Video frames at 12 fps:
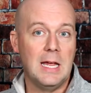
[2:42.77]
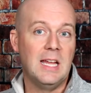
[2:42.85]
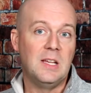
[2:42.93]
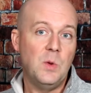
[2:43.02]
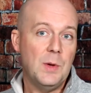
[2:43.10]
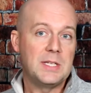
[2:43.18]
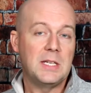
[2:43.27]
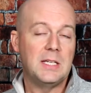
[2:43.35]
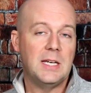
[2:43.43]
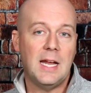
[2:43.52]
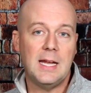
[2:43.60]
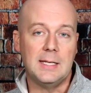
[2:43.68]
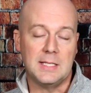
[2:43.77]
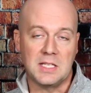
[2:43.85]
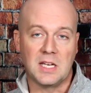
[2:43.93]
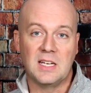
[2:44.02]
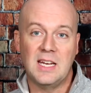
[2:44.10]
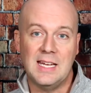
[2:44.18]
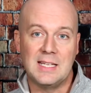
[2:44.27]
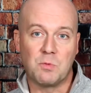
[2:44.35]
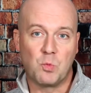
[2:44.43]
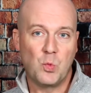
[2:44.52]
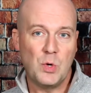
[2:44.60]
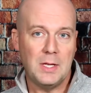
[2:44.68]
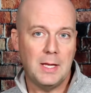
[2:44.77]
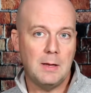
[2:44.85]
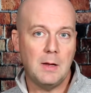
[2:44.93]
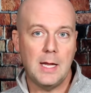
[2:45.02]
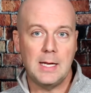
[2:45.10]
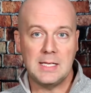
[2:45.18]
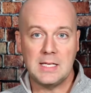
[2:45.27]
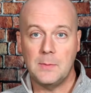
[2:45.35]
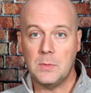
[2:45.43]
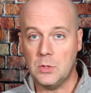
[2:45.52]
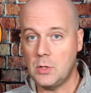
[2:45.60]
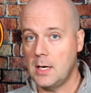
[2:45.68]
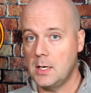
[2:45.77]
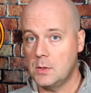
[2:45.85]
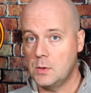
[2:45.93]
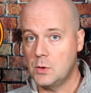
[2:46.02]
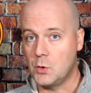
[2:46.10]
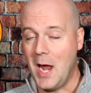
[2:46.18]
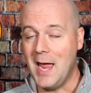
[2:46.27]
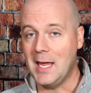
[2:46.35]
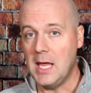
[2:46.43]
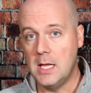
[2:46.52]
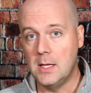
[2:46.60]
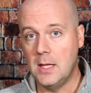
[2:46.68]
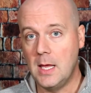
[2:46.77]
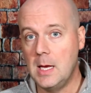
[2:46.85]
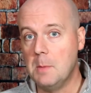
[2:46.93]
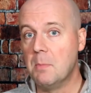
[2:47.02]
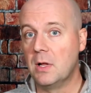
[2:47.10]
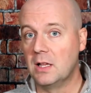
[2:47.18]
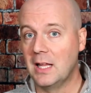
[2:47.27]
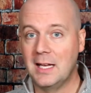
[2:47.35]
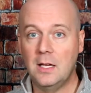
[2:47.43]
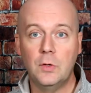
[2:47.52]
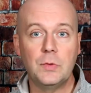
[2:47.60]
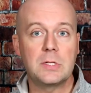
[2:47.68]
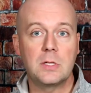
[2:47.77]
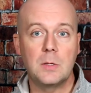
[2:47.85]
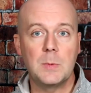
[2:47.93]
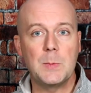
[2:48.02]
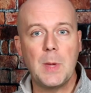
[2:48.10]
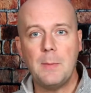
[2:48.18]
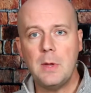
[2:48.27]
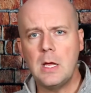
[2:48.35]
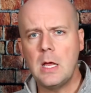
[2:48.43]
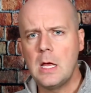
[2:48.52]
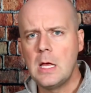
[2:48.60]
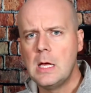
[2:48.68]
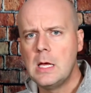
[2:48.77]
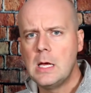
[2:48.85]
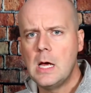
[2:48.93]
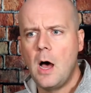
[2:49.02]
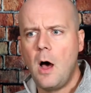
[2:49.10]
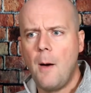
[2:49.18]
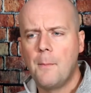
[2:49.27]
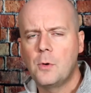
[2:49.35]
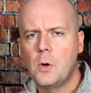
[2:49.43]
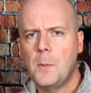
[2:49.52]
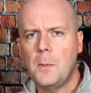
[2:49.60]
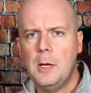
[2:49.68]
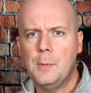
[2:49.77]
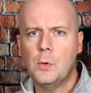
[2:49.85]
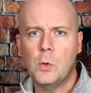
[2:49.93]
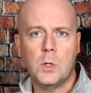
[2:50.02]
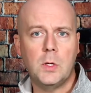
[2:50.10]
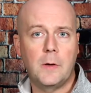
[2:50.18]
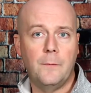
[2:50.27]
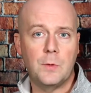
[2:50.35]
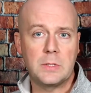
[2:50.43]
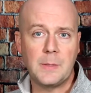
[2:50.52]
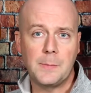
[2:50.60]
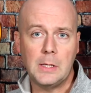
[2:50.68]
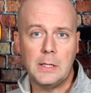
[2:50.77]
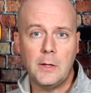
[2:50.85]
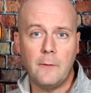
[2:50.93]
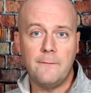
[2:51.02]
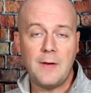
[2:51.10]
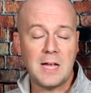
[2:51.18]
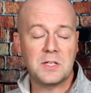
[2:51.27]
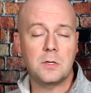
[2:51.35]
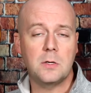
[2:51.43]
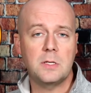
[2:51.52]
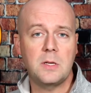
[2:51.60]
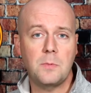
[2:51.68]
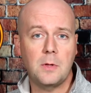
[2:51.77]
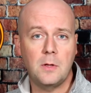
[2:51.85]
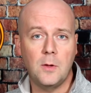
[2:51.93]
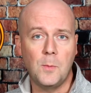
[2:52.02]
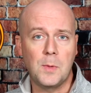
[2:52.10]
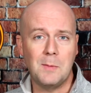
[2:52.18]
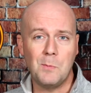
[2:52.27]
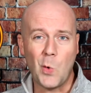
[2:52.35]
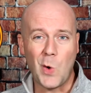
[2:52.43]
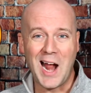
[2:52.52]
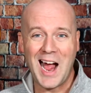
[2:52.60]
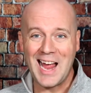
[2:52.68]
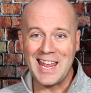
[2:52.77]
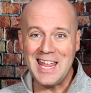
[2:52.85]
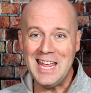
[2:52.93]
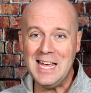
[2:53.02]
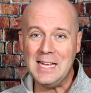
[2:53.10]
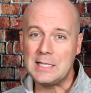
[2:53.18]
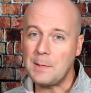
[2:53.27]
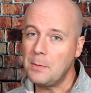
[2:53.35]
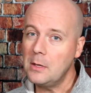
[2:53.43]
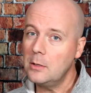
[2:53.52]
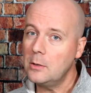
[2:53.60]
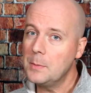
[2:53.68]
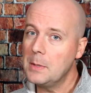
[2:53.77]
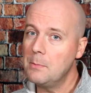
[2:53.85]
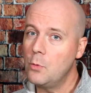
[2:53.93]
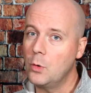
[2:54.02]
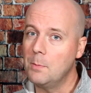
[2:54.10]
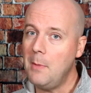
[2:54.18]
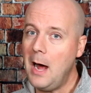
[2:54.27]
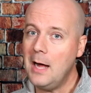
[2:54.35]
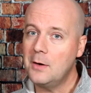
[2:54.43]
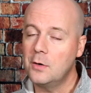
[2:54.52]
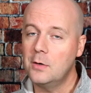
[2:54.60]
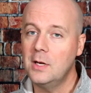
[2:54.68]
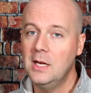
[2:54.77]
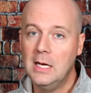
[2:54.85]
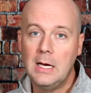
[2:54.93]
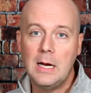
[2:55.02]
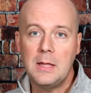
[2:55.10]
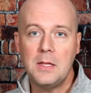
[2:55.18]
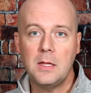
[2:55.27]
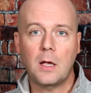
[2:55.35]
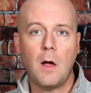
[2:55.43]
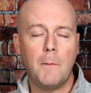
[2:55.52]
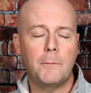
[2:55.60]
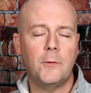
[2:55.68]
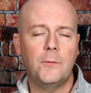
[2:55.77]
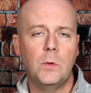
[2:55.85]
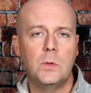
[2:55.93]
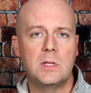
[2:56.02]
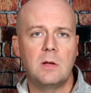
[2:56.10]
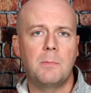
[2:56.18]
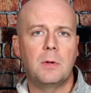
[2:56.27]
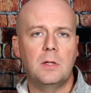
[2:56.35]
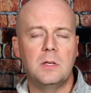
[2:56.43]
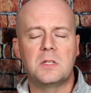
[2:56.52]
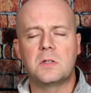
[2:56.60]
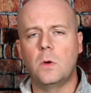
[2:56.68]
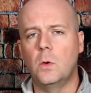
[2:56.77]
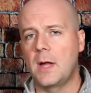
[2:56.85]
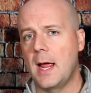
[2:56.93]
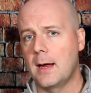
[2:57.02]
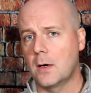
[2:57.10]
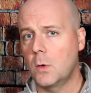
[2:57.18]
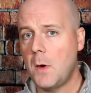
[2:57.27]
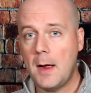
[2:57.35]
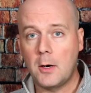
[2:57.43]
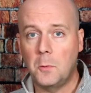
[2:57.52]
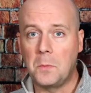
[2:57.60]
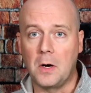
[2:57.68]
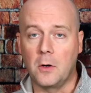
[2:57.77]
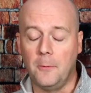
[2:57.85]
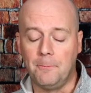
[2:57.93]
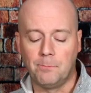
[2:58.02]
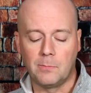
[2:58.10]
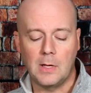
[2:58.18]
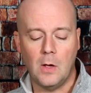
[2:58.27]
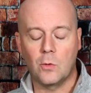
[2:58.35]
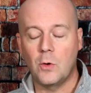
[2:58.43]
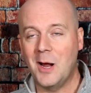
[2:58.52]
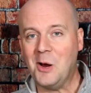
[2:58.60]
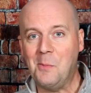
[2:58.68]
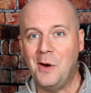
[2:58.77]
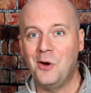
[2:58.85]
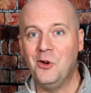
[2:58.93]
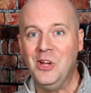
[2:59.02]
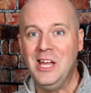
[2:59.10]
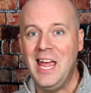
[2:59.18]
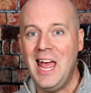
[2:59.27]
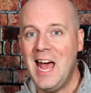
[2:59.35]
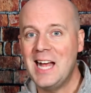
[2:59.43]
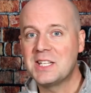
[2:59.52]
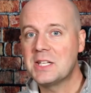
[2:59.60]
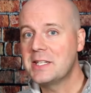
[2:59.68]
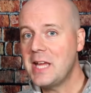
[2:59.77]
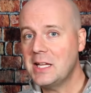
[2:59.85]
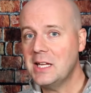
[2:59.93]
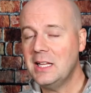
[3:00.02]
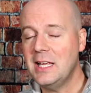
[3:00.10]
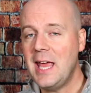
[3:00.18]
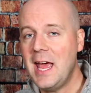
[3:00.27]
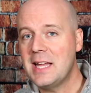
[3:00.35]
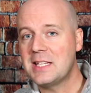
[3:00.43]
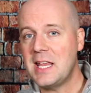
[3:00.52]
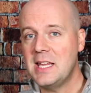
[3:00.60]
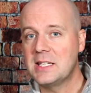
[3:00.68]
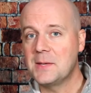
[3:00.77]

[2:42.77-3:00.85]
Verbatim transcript: and USA Today said it's really an attempt to try to drag in the millennials, the maybe um, group of people who are looking for something a little faster, something a little bit more high end, something a little bit more modern than the comfort food typically sold at Cracker Barrel. Now, Cracker Barrel has this technically as a